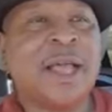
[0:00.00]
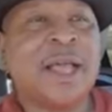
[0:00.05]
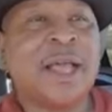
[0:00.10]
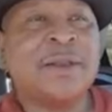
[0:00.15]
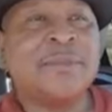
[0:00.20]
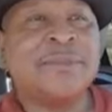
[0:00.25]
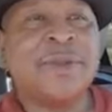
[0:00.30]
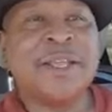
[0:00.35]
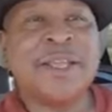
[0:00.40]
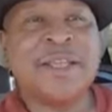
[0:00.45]

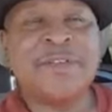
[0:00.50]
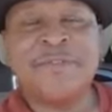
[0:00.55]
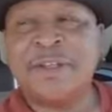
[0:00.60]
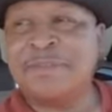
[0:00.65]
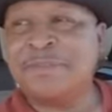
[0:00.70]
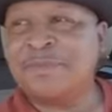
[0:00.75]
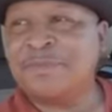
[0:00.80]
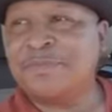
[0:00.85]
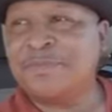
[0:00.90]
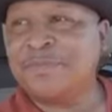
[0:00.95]
And believe
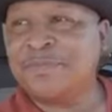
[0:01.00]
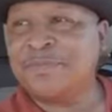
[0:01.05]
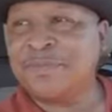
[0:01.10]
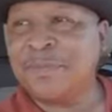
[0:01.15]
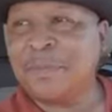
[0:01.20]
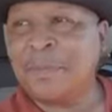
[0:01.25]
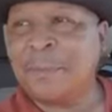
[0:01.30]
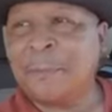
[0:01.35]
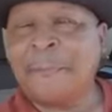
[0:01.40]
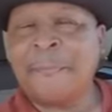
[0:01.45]
it.
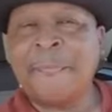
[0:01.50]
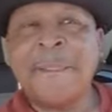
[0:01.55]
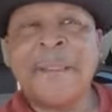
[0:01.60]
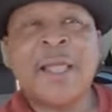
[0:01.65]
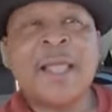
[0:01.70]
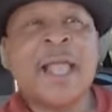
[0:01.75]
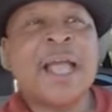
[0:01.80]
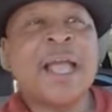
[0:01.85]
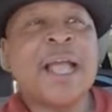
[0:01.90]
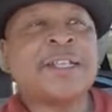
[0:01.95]

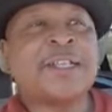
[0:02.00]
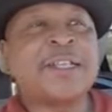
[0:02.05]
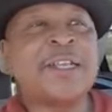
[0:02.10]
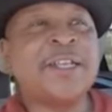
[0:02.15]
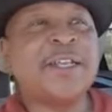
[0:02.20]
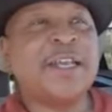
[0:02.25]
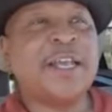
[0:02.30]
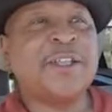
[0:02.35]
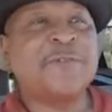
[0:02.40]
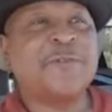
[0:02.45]

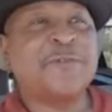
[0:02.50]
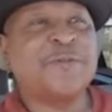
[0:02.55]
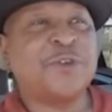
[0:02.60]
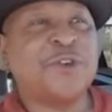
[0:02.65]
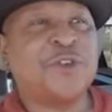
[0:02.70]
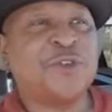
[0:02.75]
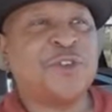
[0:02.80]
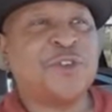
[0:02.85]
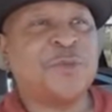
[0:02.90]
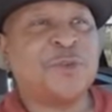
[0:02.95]
10 days
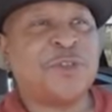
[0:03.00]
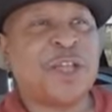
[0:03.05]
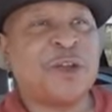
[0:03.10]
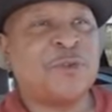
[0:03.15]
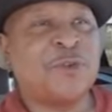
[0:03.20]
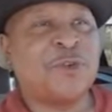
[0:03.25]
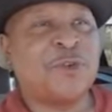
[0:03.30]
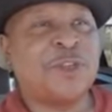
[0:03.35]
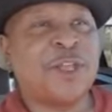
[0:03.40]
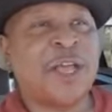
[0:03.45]
before Christmas, I
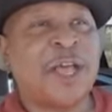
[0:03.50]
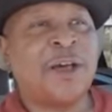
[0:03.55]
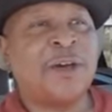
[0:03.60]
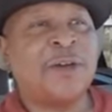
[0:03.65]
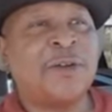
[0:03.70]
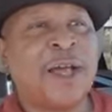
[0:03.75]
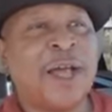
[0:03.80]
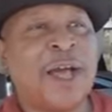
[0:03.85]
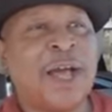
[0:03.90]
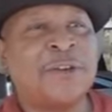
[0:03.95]
wrote
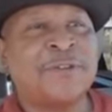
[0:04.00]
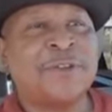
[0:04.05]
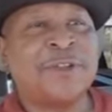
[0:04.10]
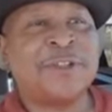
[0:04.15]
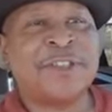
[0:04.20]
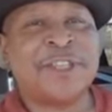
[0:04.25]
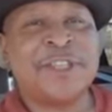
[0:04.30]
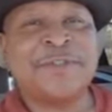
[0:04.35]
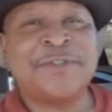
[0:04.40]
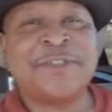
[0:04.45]
down, I
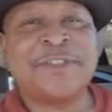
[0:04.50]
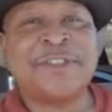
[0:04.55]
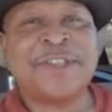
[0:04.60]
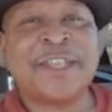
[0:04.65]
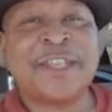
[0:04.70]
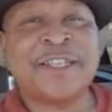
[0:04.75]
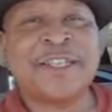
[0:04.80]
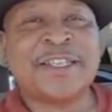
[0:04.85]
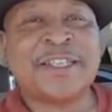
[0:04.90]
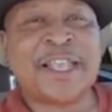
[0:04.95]
received
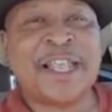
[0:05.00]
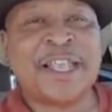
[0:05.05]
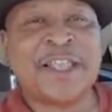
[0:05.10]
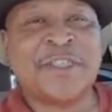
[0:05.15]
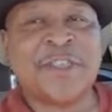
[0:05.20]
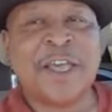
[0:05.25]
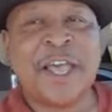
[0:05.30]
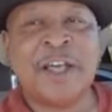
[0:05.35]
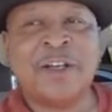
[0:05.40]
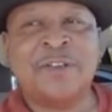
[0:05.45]

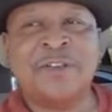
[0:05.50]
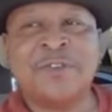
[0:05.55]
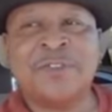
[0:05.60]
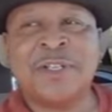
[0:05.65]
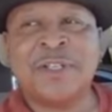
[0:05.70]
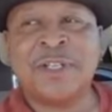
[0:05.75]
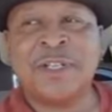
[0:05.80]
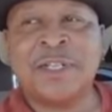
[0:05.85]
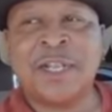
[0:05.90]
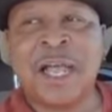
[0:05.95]

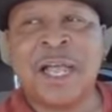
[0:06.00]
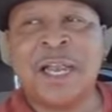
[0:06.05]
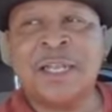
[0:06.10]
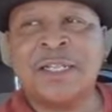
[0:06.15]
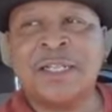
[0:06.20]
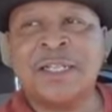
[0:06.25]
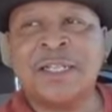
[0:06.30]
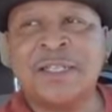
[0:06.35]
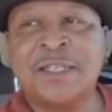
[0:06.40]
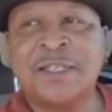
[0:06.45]

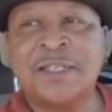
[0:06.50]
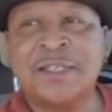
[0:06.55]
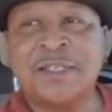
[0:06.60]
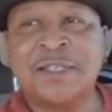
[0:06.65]
$6,000.